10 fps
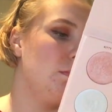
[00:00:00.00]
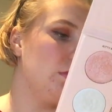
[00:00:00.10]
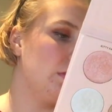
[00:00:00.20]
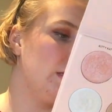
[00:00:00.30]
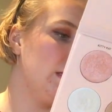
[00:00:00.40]

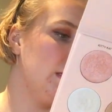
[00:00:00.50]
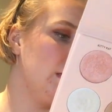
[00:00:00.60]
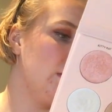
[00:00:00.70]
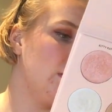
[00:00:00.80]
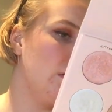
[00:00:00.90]
but
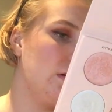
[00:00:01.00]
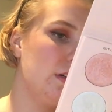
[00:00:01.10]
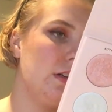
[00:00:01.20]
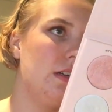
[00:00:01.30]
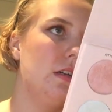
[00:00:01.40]
they
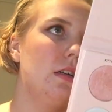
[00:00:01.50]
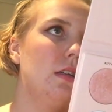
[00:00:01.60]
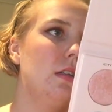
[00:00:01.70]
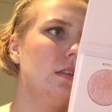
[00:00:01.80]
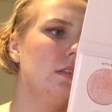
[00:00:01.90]
are
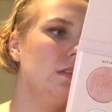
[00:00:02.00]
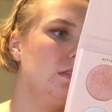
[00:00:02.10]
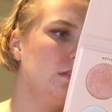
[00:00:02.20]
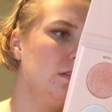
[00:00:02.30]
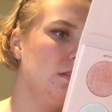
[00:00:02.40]

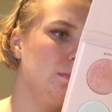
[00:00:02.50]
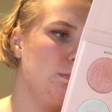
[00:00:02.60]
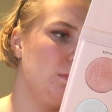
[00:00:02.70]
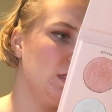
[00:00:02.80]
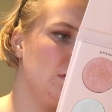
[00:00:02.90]

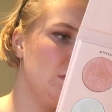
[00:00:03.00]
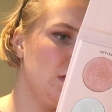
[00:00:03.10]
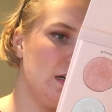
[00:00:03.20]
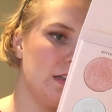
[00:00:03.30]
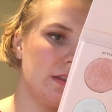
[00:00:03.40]

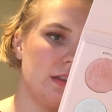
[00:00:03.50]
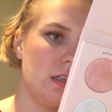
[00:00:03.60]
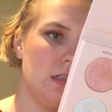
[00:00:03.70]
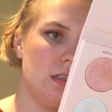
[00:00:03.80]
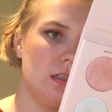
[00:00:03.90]
bigger, I
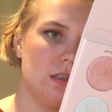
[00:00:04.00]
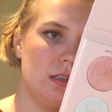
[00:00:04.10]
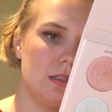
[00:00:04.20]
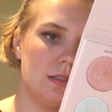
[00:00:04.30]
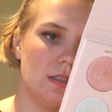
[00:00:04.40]
think.
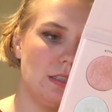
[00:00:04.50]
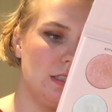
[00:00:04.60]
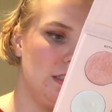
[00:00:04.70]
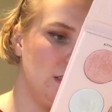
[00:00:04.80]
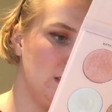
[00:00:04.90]
Let's
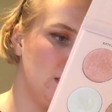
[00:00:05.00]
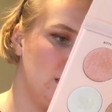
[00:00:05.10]
see